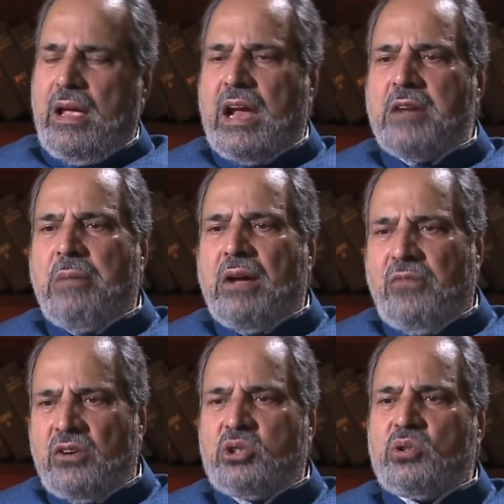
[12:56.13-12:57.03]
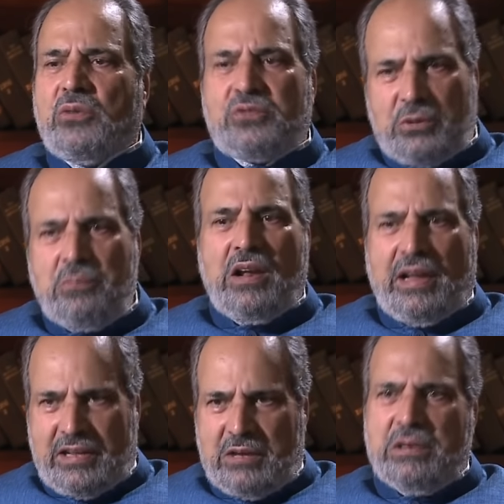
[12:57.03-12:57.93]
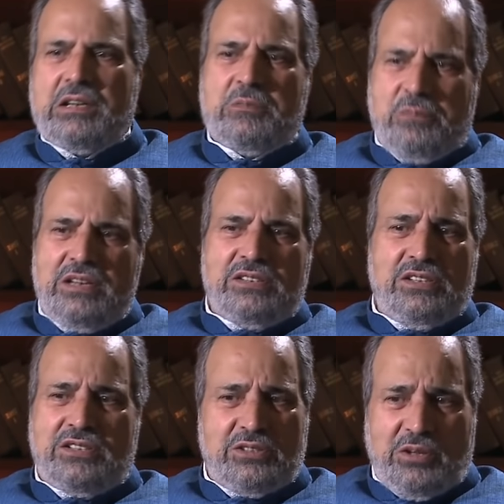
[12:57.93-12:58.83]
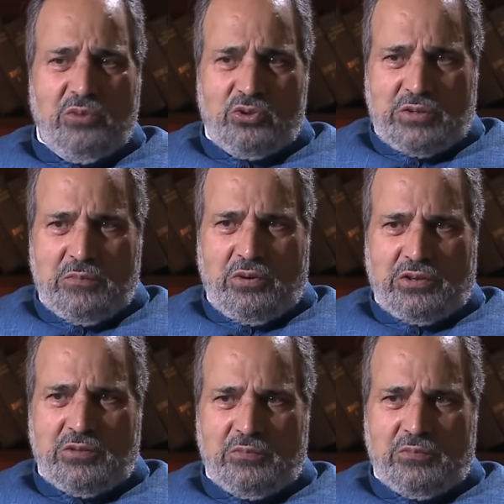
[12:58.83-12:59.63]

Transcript: And by virtue of Shimla Agreement, please, this is the most important